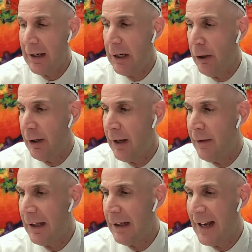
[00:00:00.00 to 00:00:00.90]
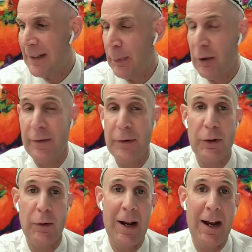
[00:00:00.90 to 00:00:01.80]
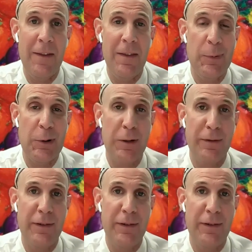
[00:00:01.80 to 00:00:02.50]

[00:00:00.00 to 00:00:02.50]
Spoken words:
here in the last book of the Torah and the book of